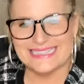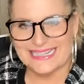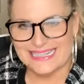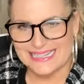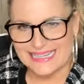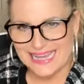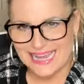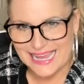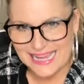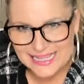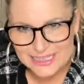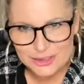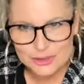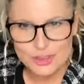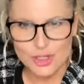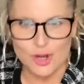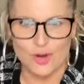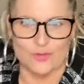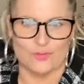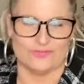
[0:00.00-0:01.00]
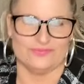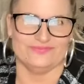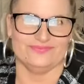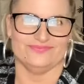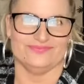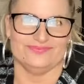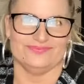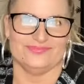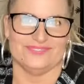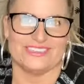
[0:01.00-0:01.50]
Hell no.
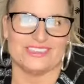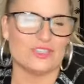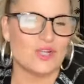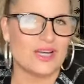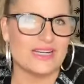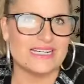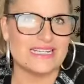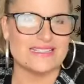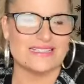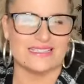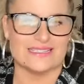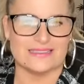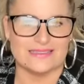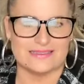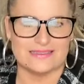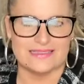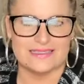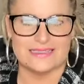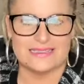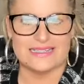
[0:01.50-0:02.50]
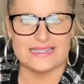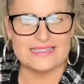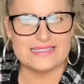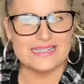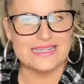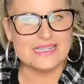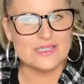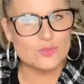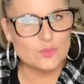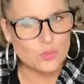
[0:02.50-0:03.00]
It's not easy. It
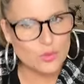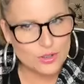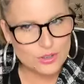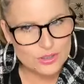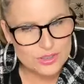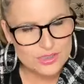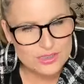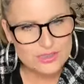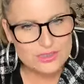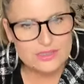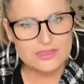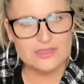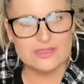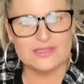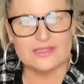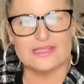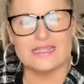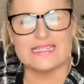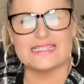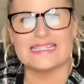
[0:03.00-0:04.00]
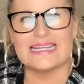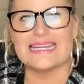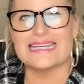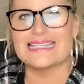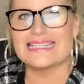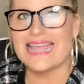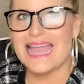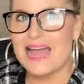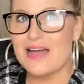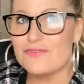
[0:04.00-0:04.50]
takes work. It takes
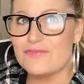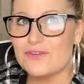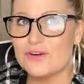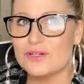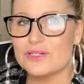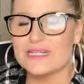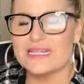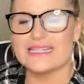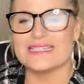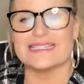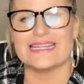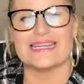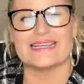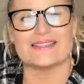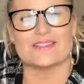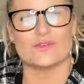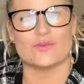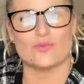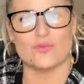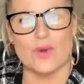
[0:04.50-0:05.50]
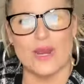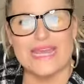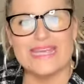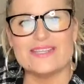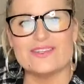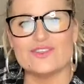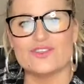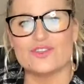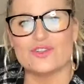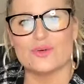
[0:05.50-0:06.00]
effort. It takes the right
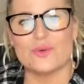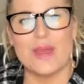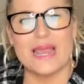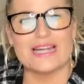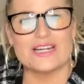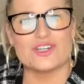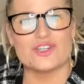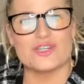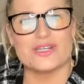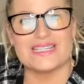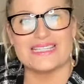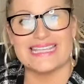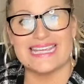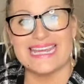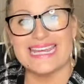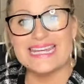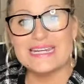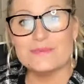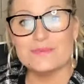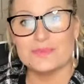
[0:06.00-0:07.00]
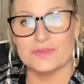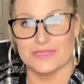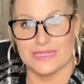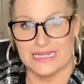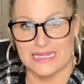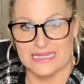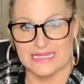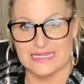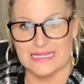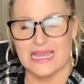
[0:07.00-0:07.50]
strategies in
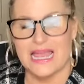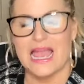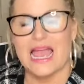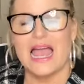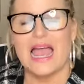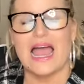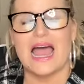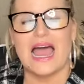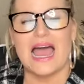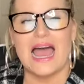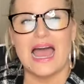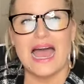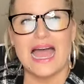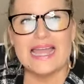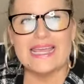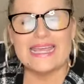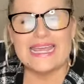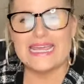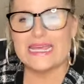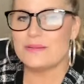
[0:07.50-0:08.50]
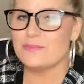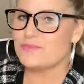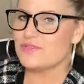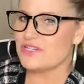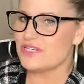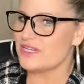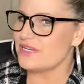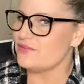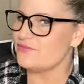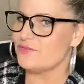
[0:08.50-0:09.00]
place. I aim to
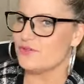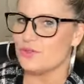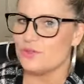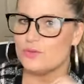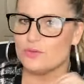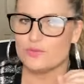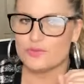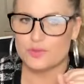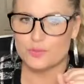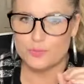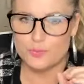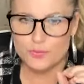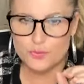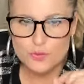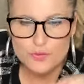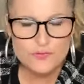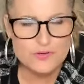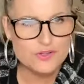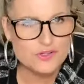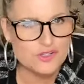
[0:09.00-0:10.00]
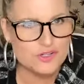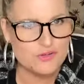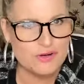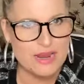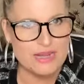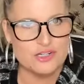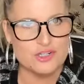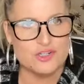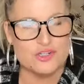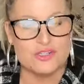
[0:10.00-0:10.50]
give you the proven
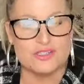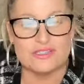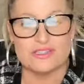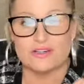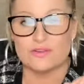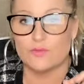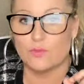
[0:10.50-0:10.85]
strategies that have